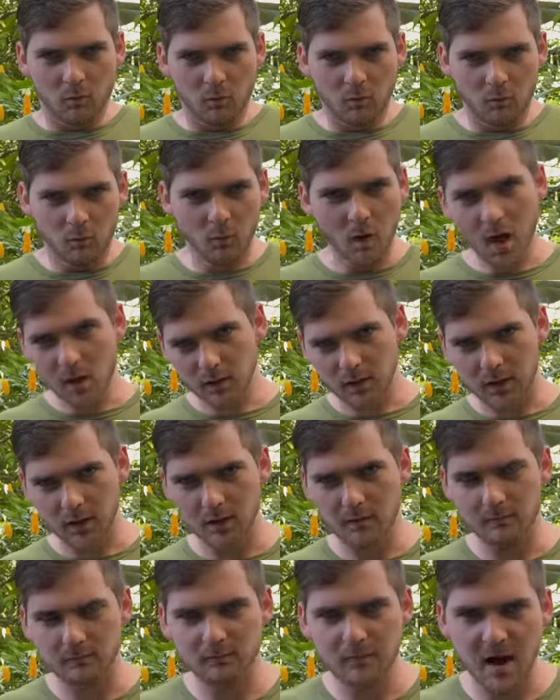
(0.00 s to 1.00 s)

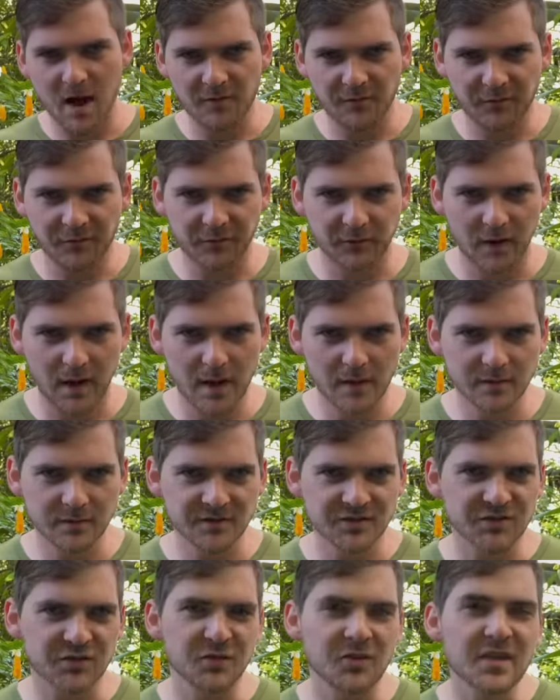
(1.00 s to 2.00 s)
Welcome, my
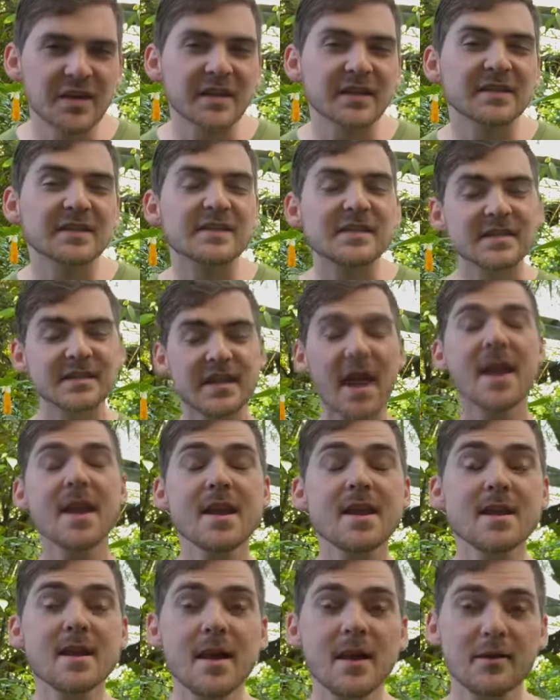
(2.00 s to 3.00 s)
friends, to the
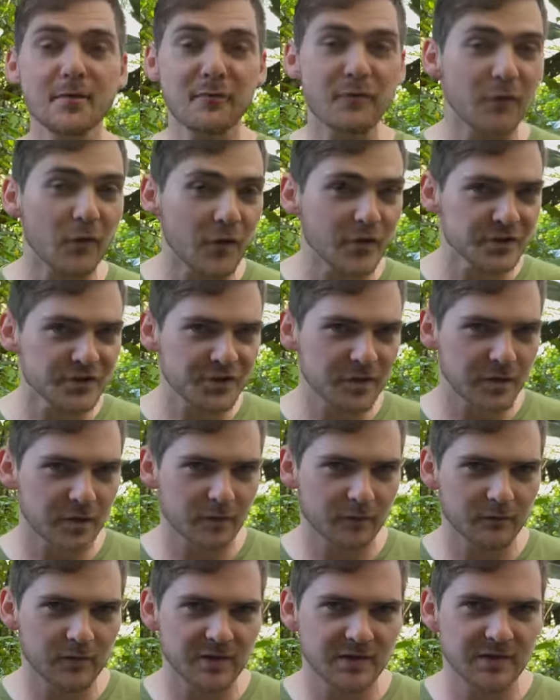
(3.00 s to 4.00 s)
extended version
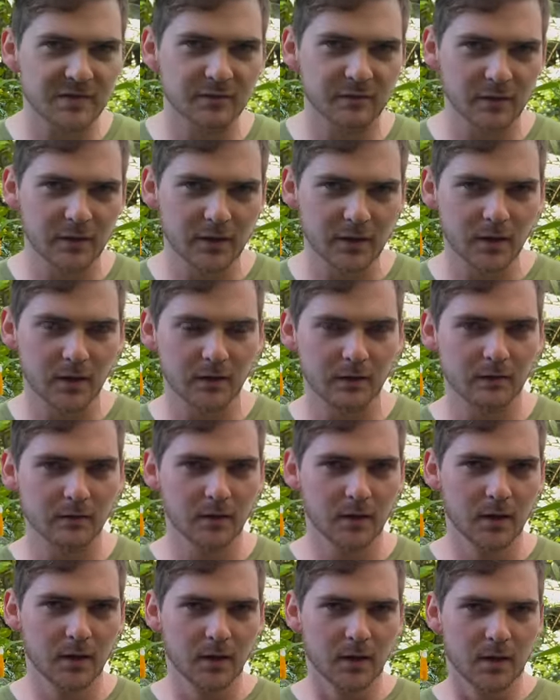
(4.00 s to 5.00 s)
of this video.
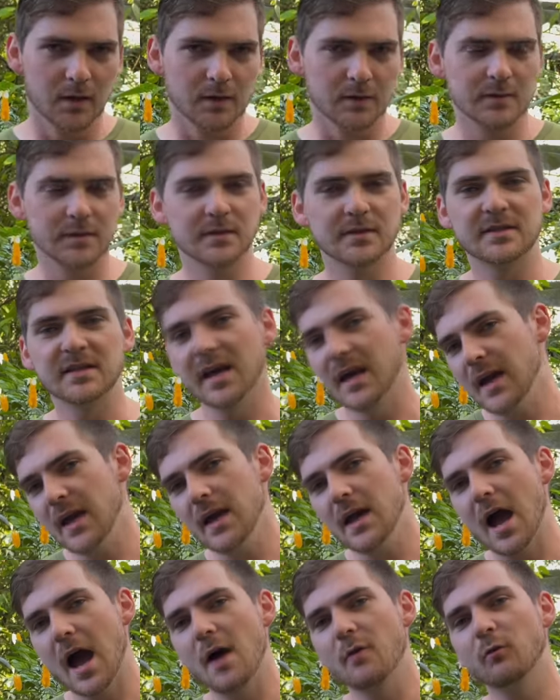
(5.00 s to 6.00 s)

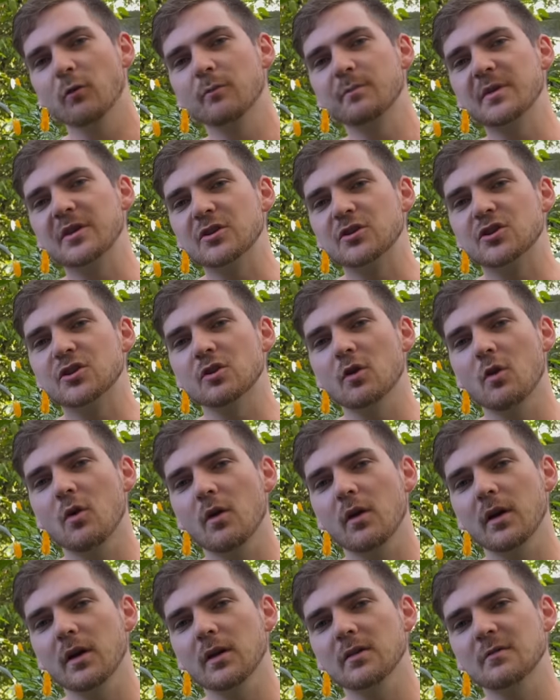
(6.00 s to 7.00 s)
Today, I will be
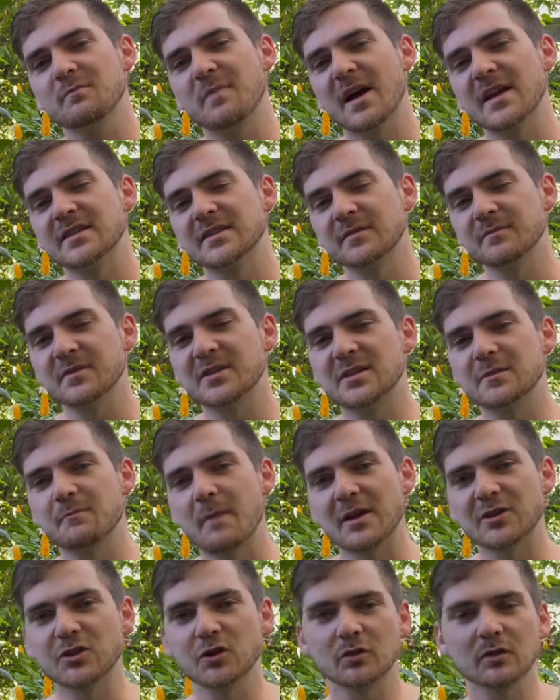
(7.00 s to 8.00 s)
joined by some
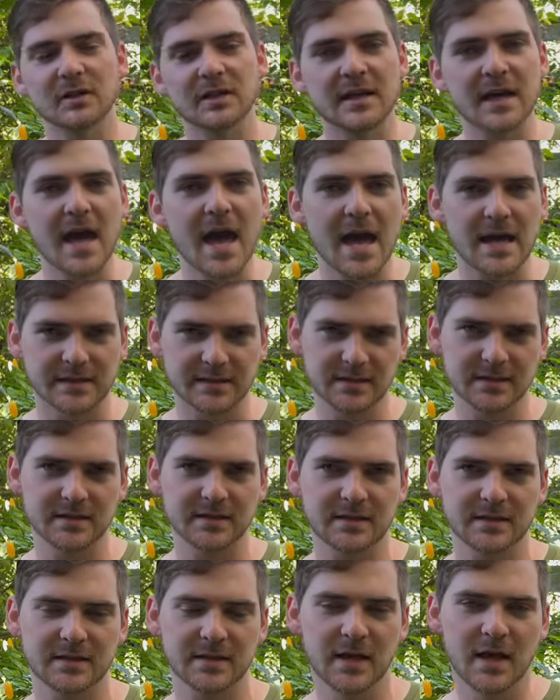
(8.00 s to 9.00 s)
special
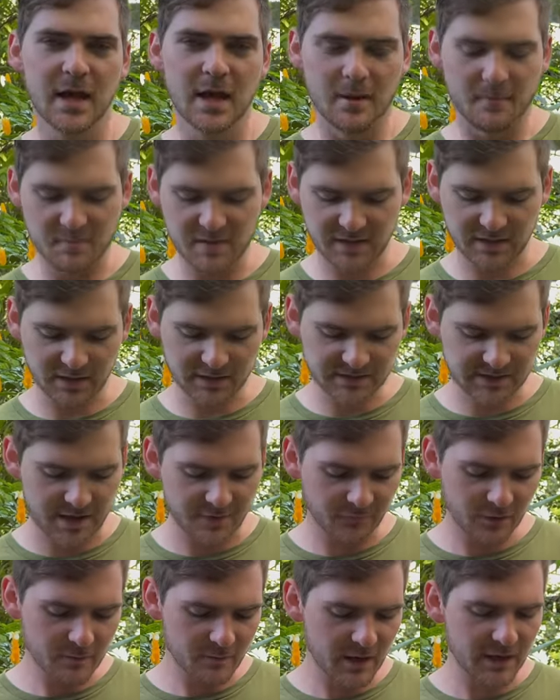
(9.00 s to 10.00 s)
guests because
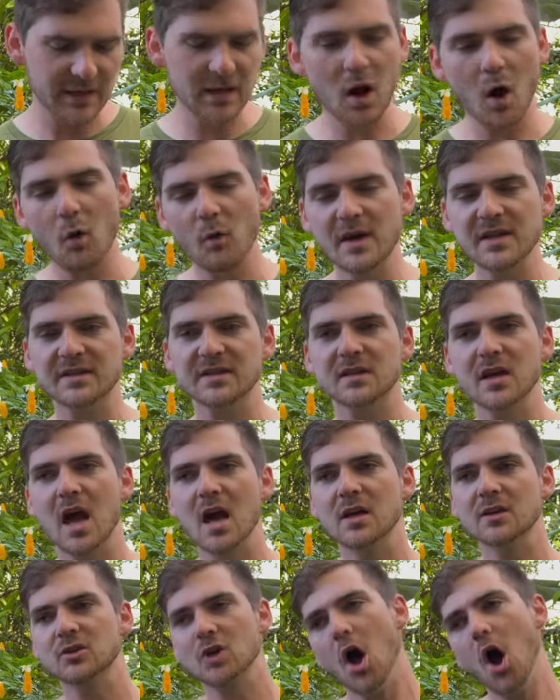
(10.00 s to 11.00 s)
everybody always
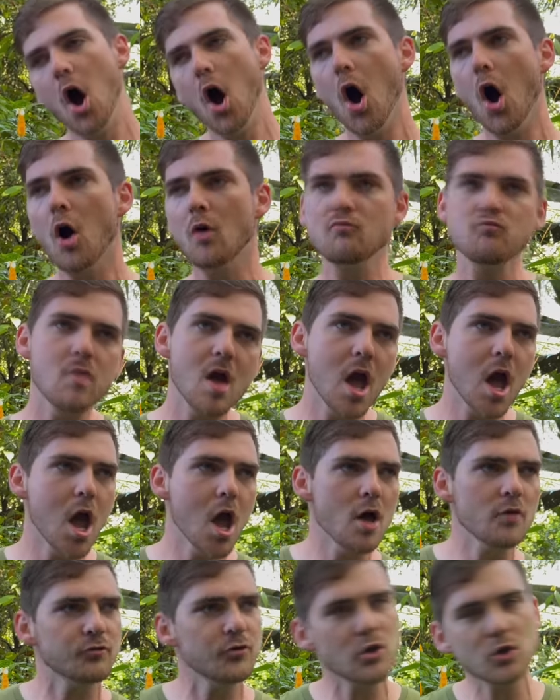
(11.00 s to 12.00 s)
says, oh
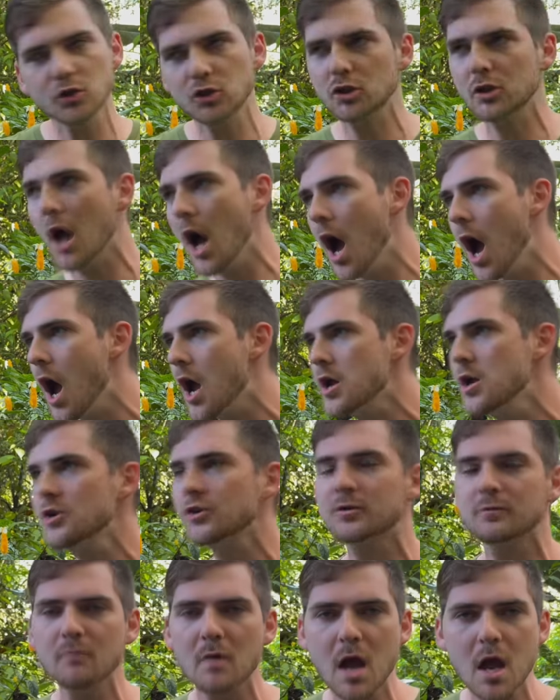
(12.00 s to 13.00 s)
man, this guy,
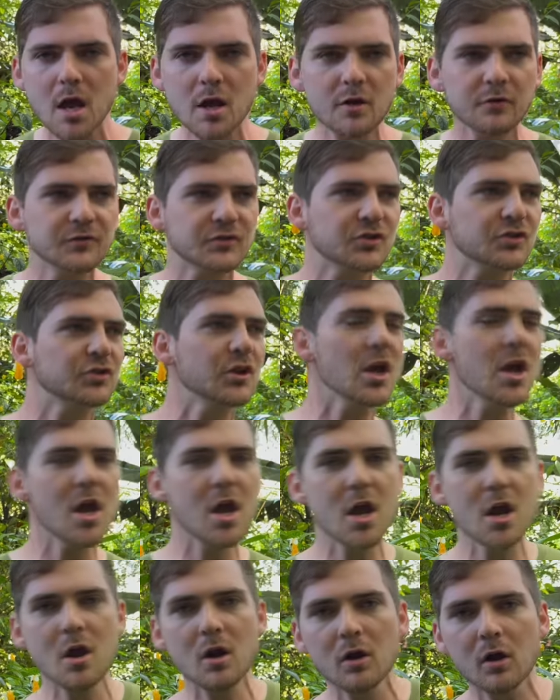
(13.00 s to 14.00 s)
he's made of
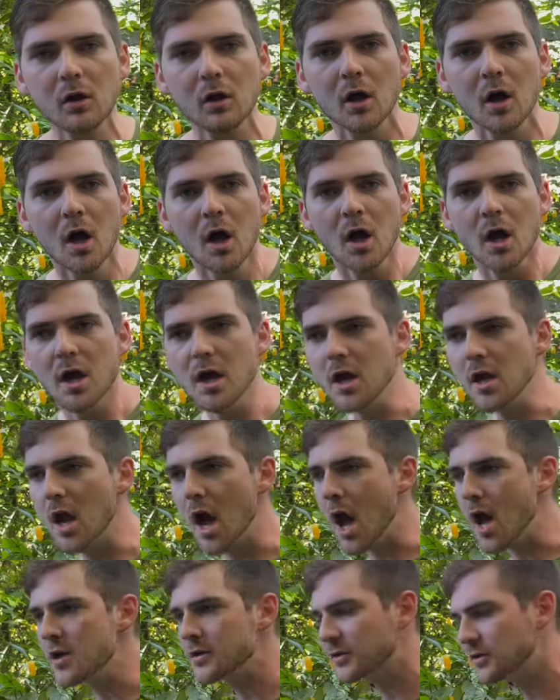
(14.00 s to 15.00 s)
steel. He
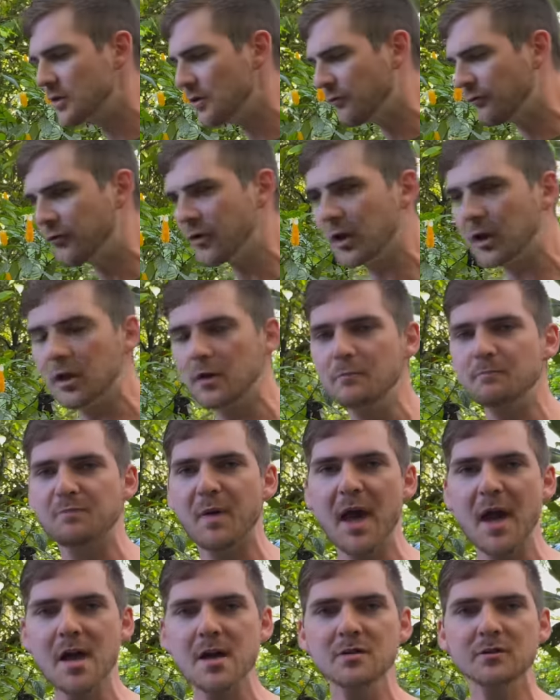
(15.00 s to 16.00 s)
has the freaking
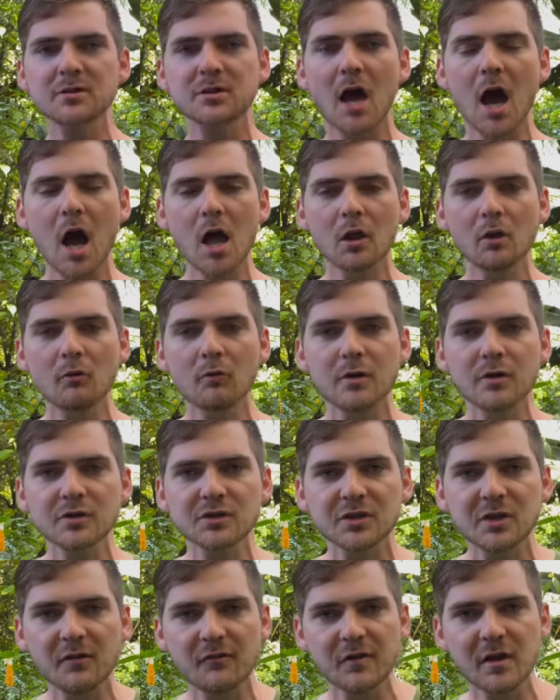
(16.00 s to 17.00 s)
pain
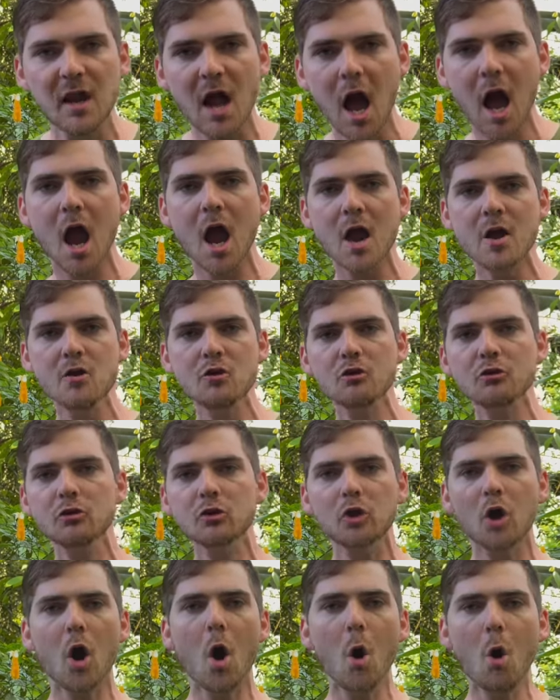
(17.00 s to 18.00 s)
tolerance of an iron
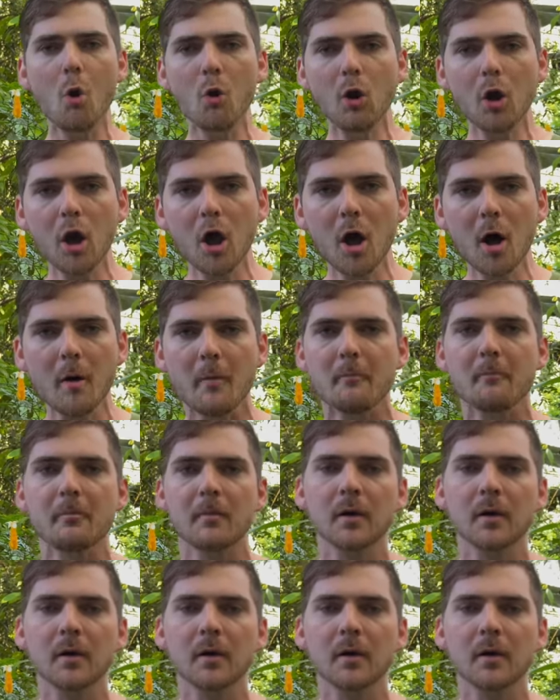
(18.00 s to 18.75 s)
golem.